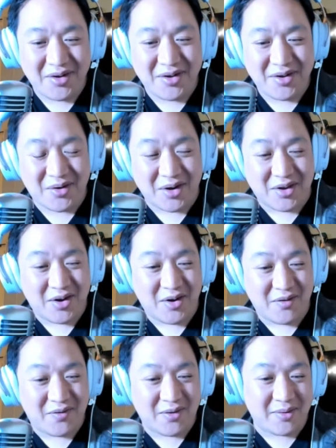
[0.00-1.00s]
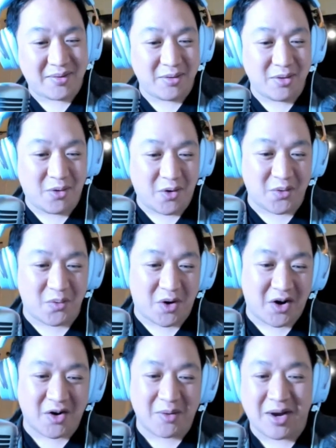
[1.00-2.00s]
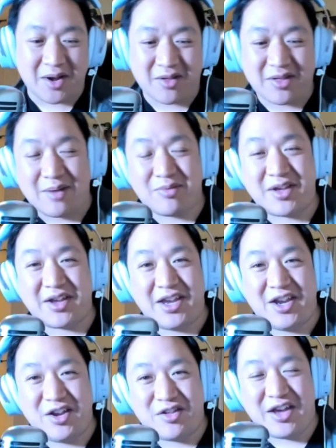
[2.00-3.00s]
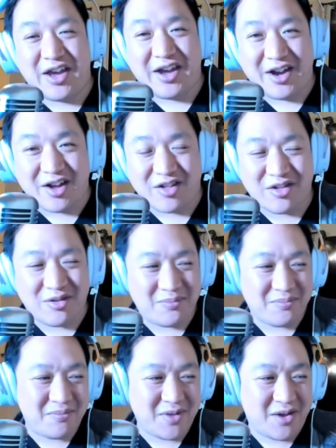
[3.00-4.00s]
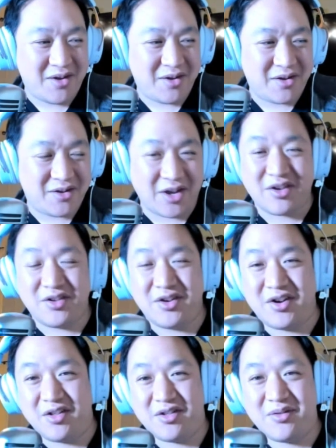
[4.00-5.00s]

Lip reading: Great to hear from you. Lauren Walker, Mike Sapsik eats ass. Yes, he does.